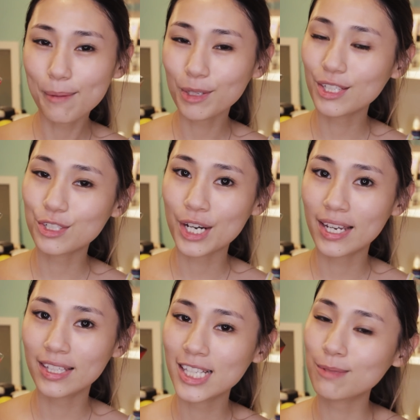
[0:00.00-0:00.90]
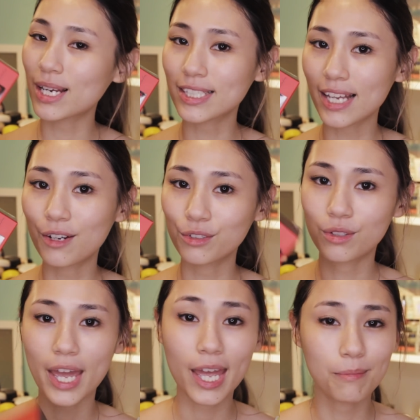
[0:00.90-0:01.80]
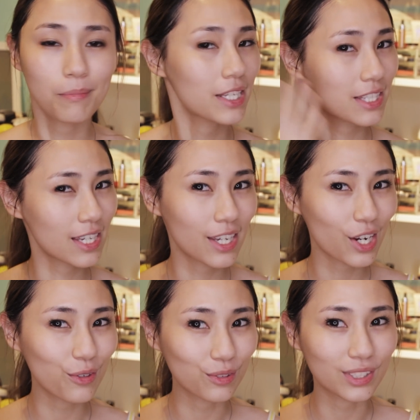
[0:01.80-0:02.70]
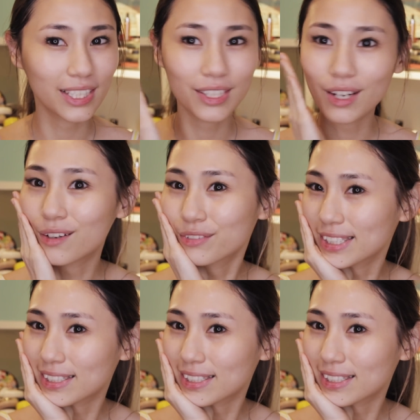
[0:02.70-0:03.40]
I'm gonna try this mask out to end my skincare routine of the